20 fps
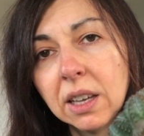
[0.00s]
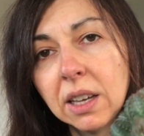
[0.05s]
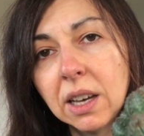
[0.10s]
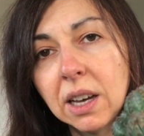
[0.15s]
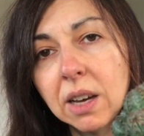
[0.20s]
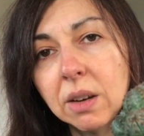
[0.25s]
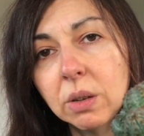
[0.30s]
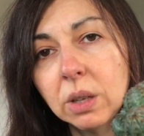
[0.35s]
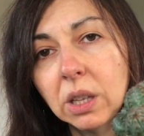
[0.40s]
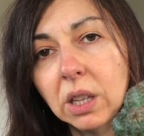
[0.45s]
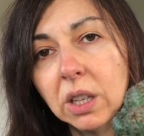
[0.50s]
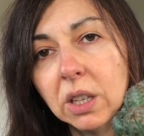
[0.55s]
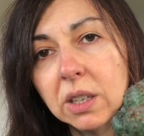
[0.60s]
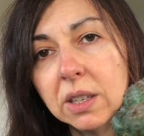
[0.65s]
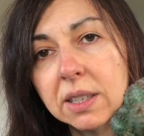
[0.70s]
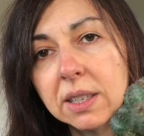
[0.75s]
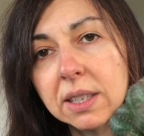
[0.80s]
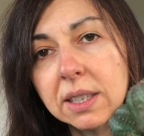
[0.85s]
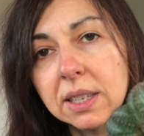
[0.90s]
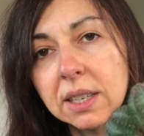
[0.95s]
how it
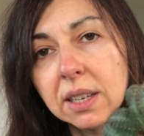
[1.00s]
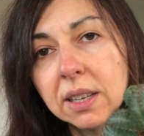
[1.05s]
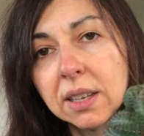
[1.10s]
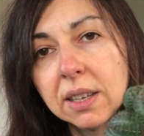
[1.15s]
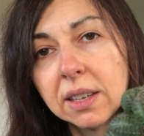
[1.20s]
looks.